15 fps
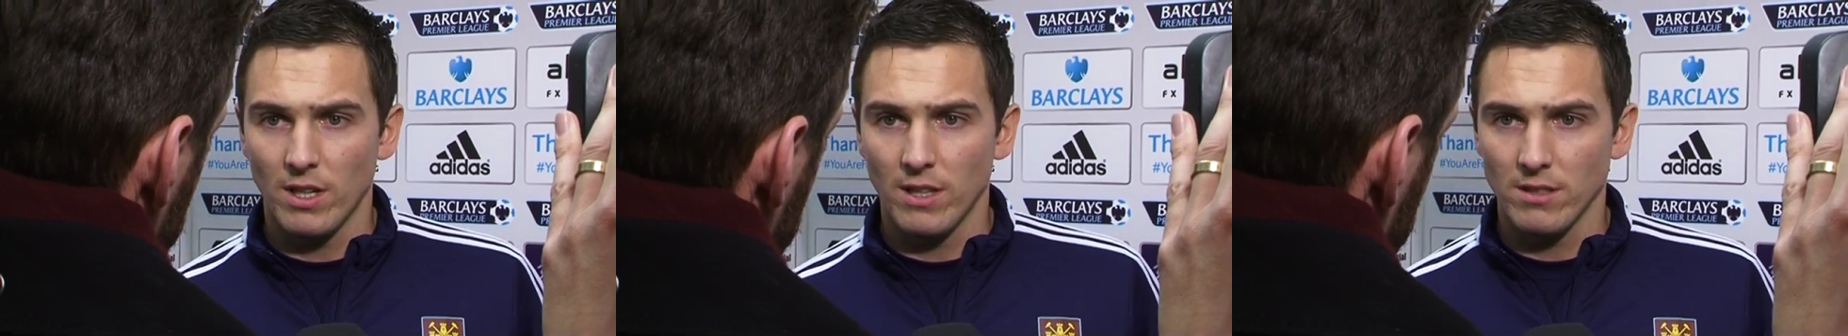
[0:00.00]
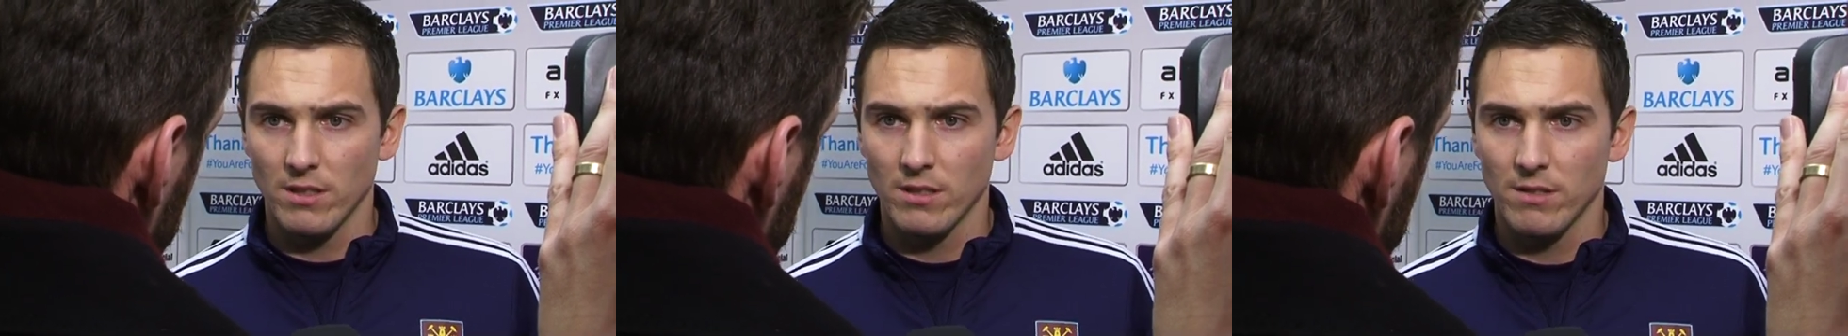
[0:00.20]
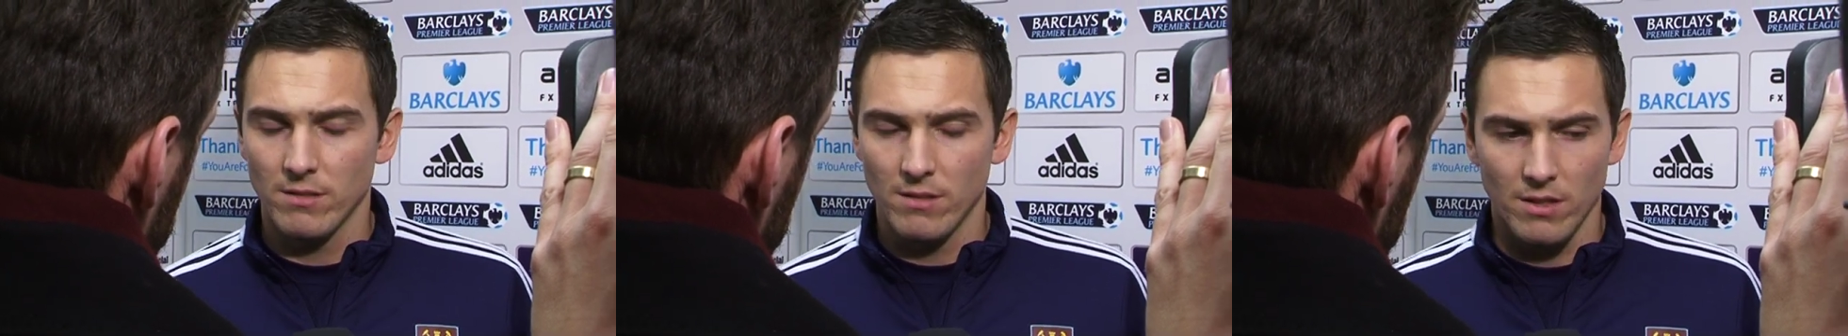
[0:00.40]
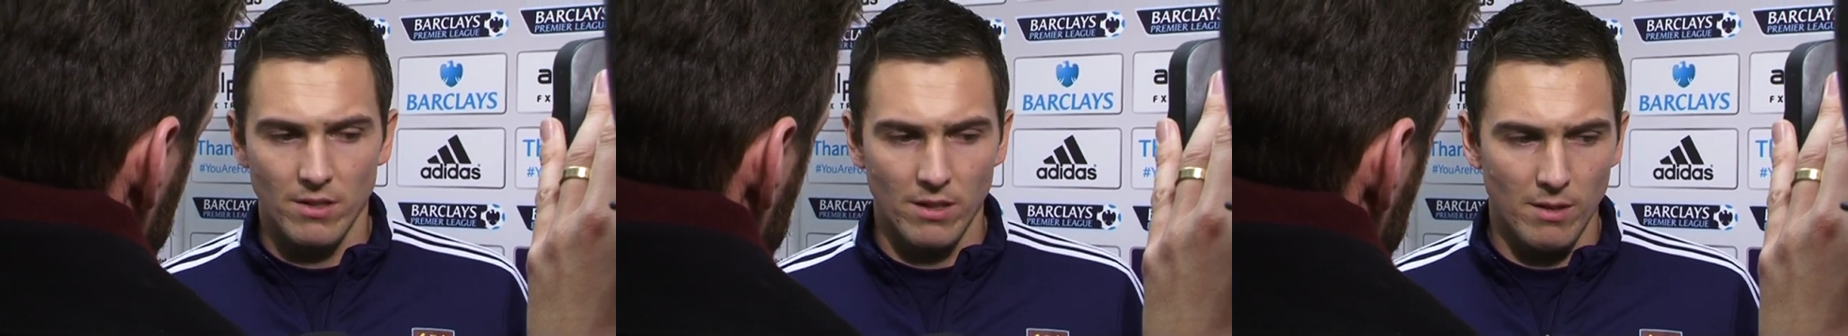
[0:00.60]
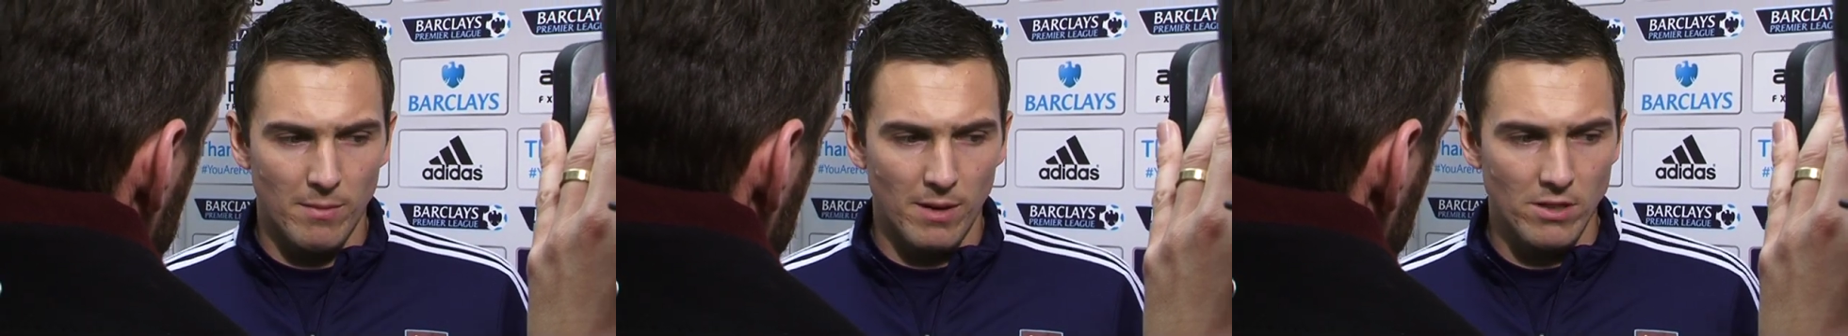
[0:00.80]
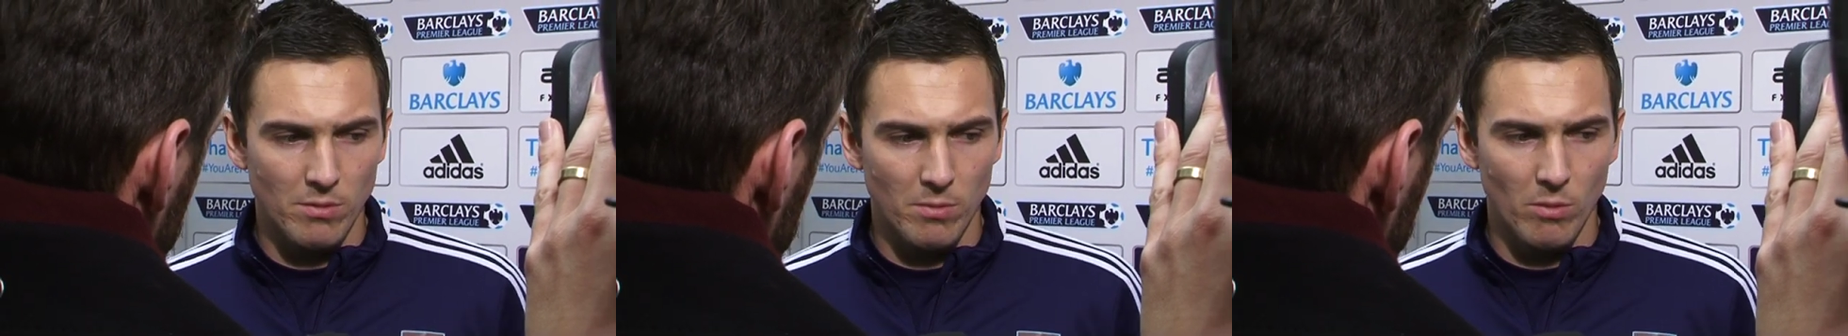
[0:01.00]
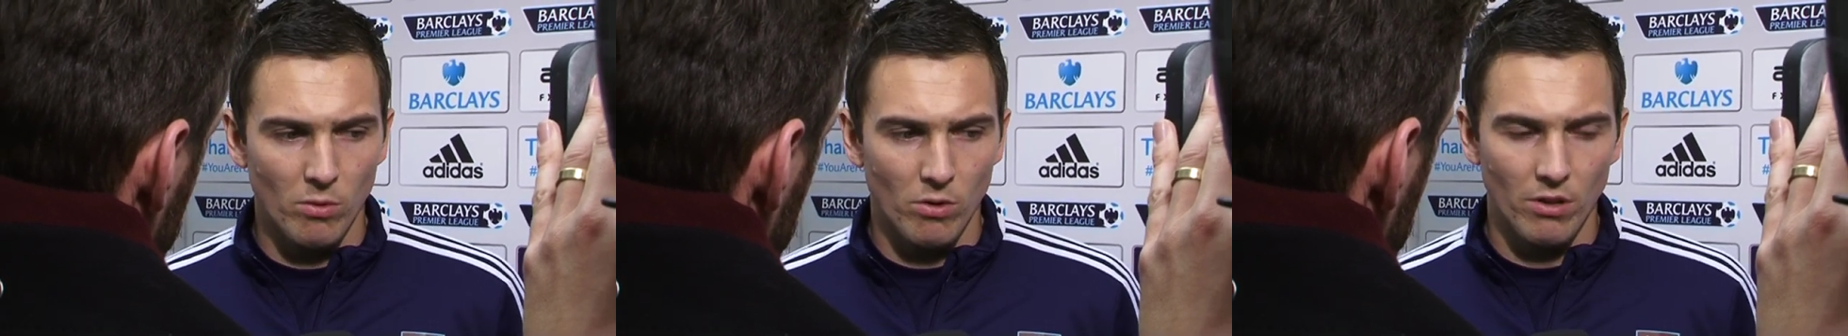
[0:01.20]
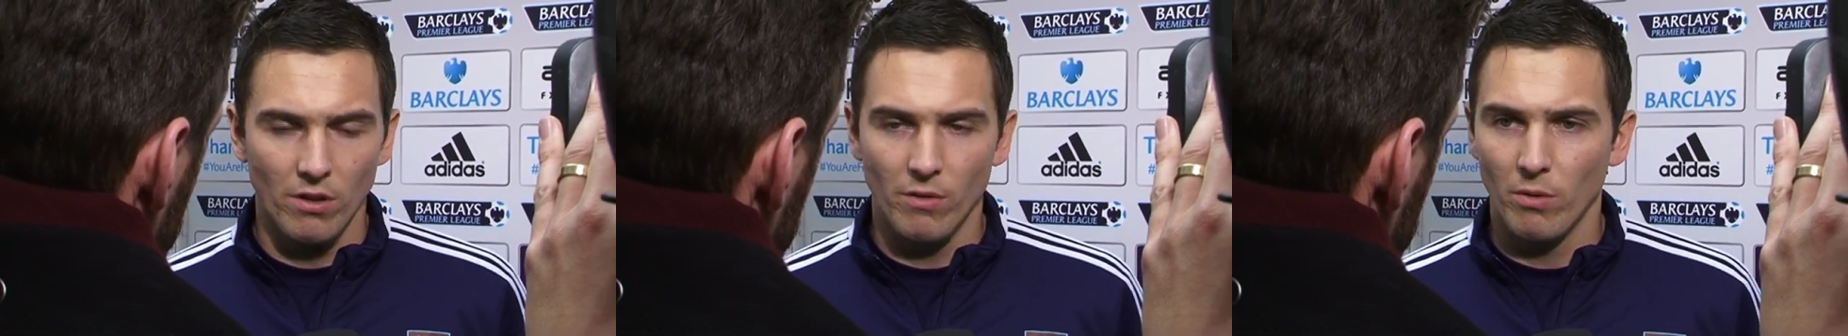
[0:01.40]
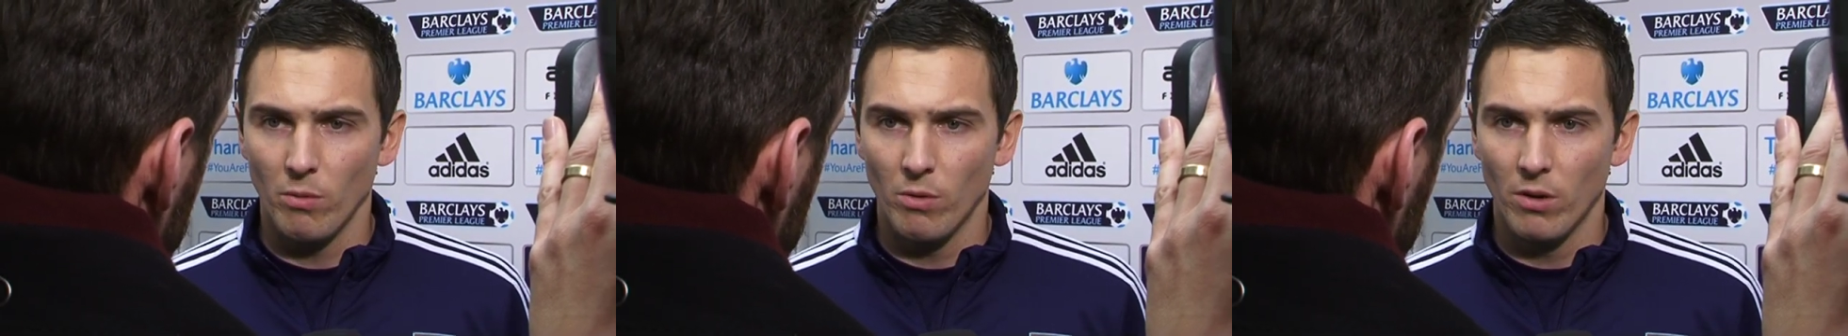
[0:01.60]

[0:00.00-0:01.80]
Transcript: chances. I think the man's would be worried if we